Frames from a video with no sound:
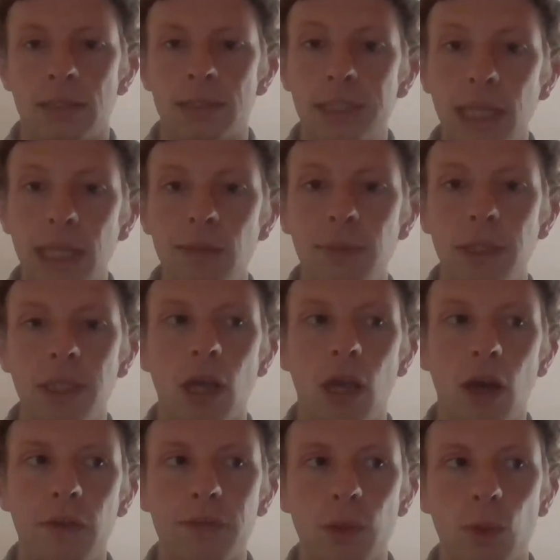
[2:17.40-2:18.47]
Settlement
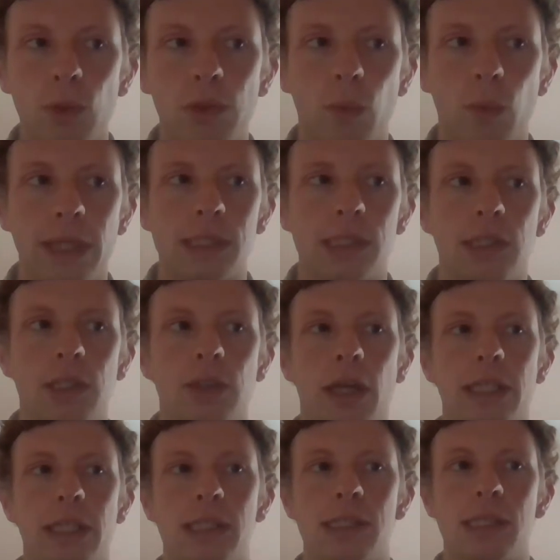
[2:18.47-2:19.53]
of the Western
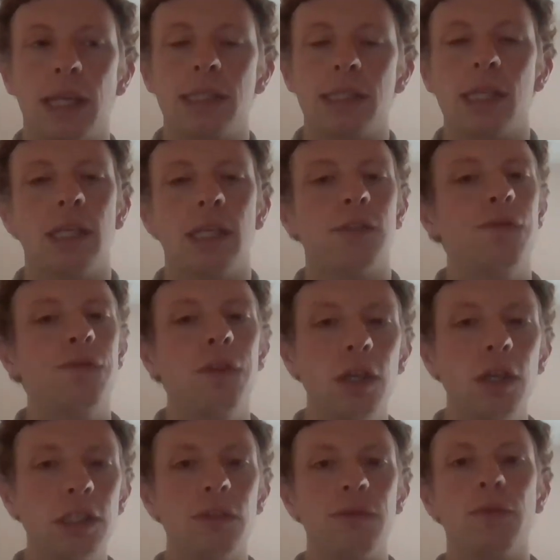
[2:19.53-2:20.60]
United States is
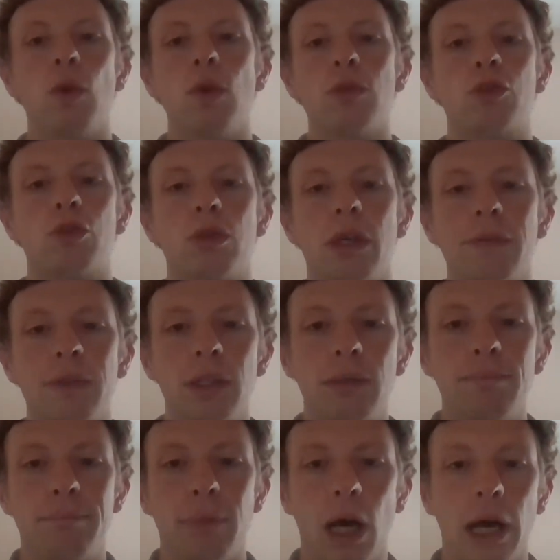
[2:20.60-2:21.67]
first of all
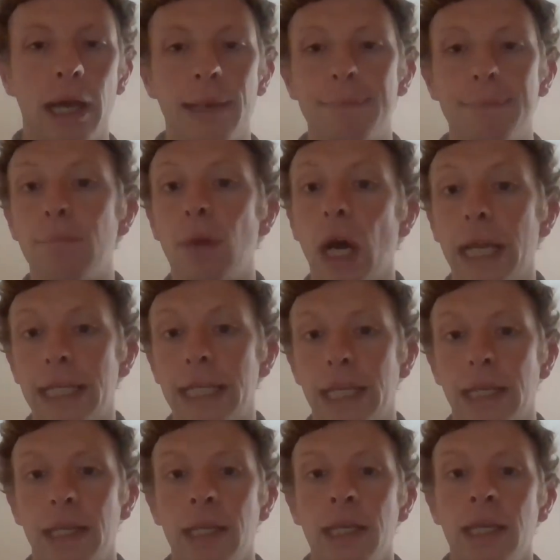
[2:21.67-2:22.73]
driven by
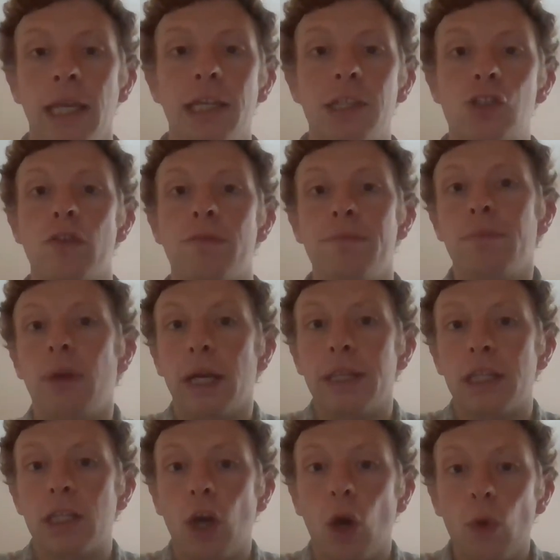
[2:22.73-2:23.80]
mining, is driven by
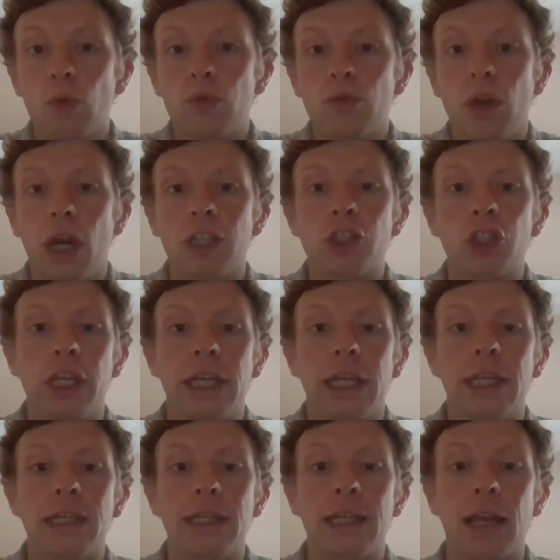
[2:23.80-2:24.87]
the gold rush
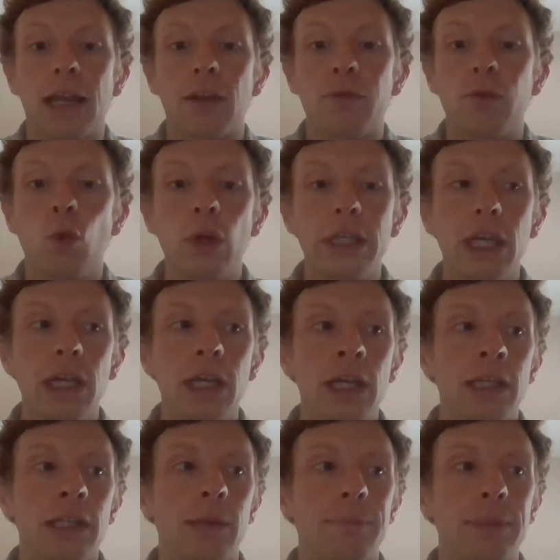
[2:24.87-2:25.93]
in California
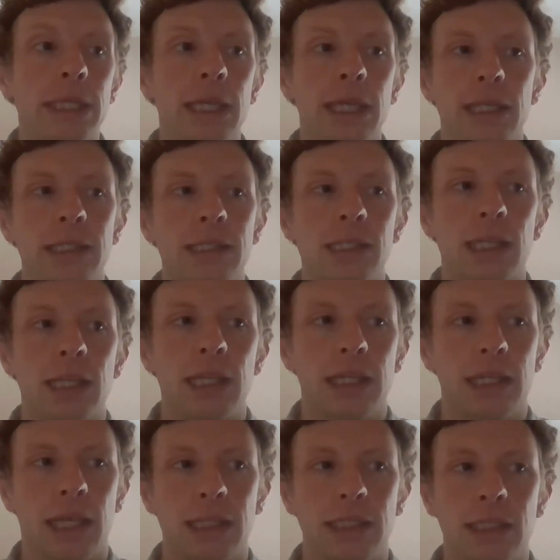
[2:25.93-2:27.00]
that begins
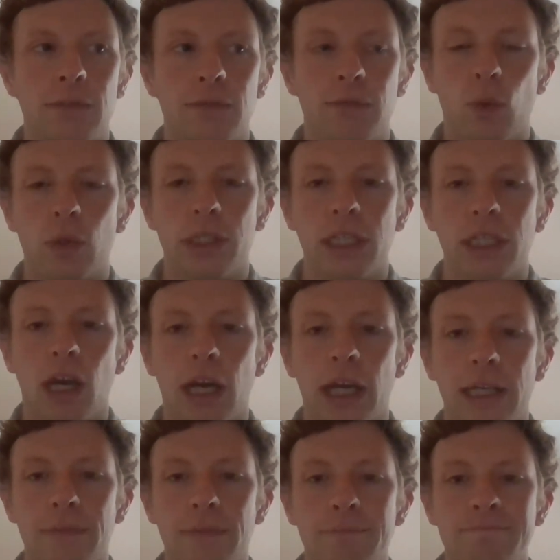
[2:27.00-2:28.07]
in
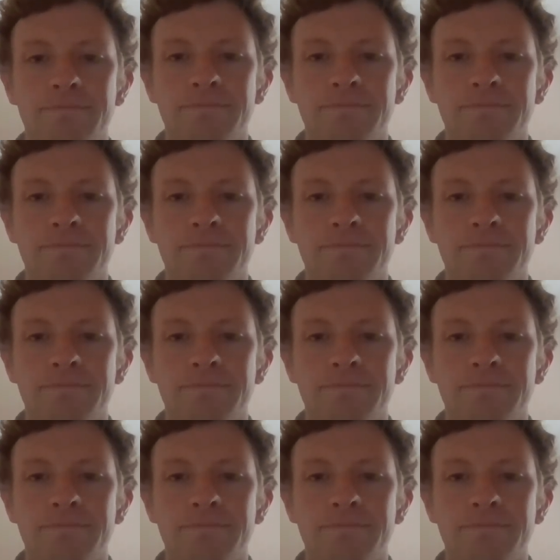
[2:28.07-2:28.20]
1849.